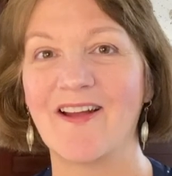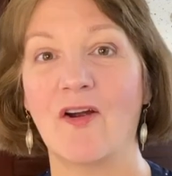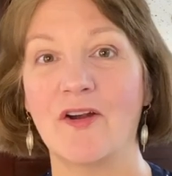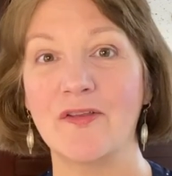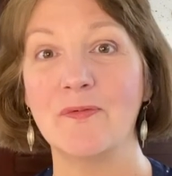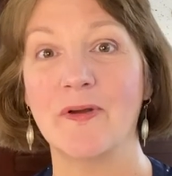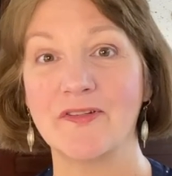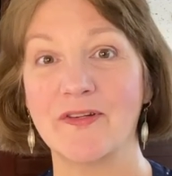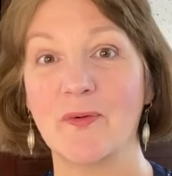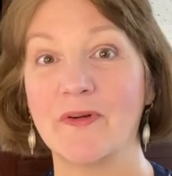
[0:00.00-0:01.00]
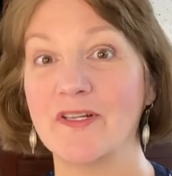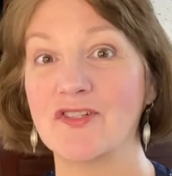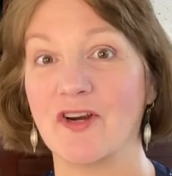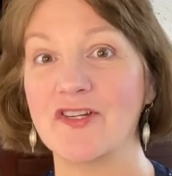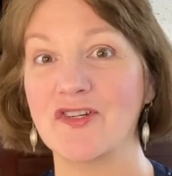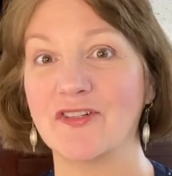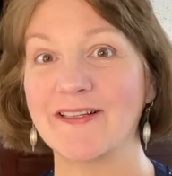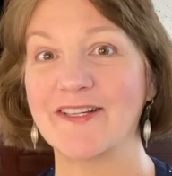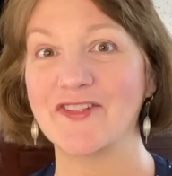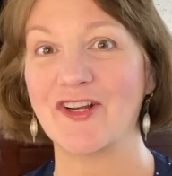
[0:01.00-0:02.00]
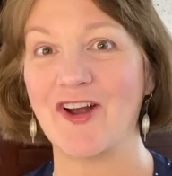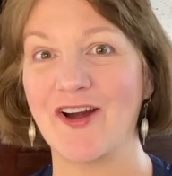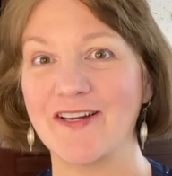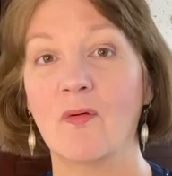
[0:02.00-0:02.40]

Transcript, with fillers: Are you wondering where to charge your electric car?